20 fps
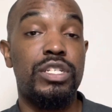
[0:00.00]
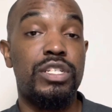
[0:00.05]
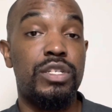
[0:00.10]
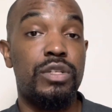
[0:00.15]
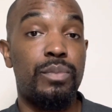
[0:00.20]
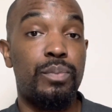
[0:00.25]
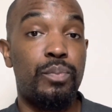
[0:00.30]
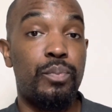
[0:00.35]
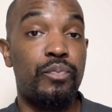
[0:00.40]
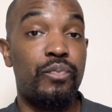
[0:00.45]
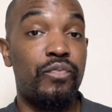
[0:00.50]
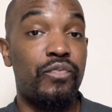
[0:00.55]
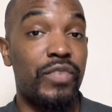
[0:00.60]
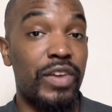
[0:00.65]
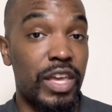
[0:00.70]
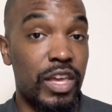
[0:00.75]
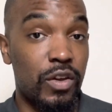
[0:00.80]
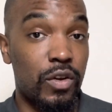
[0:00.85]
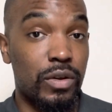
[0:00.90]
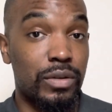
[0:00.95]
to
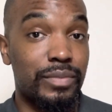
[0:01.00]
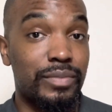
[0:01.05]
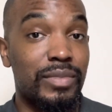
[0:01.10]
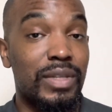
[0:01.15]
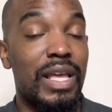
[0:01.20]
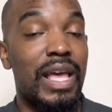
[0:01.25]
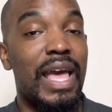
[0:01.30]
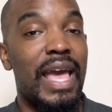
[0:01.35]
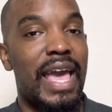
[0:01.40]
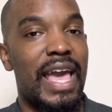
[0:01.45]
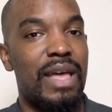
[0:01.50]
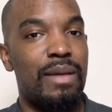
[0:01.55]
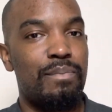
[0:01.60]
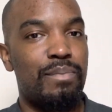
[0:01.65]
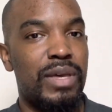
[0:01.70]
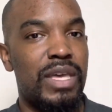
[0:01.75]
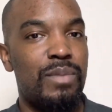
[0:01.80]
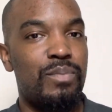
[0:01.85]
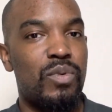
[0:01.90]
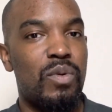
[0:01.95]
fill. And
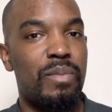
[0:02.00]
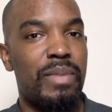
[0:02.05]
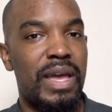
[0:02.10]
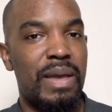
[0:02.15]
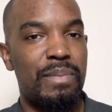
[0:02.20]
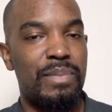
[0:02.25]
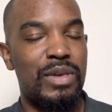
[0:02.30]
people may